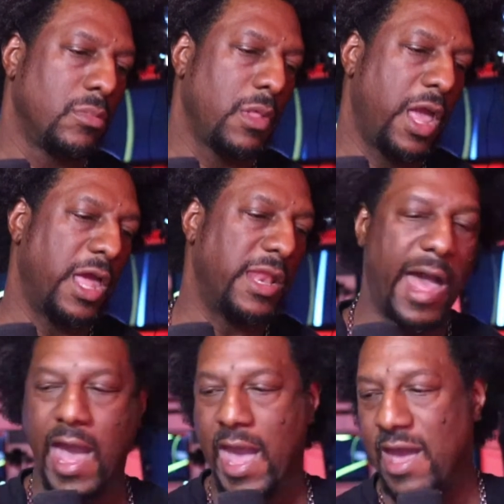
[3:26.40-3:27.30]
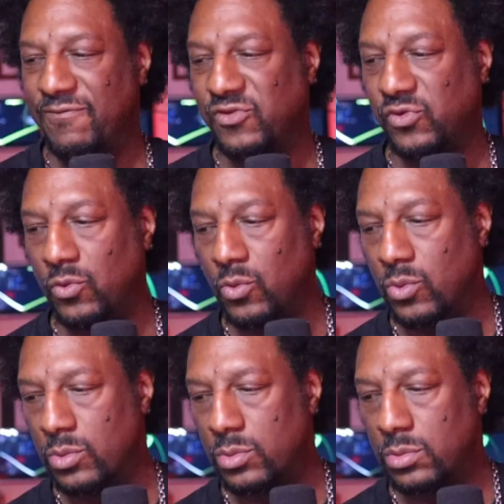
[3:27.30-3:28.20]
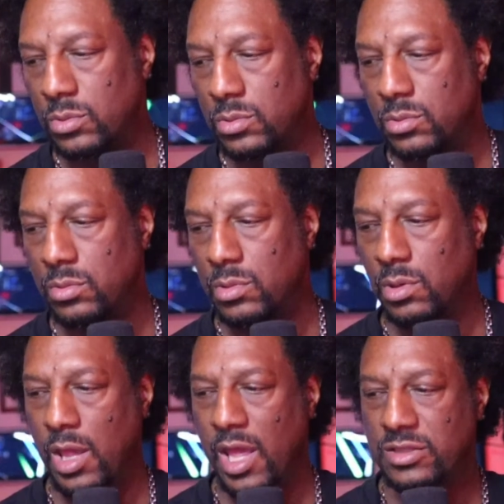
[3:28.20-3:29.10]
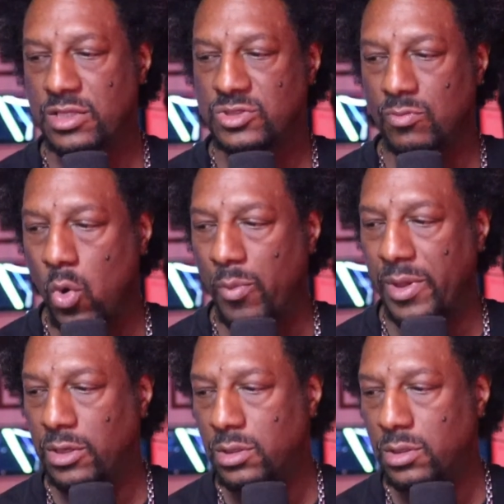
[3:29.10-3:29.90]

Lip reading: And I have to, at this moment,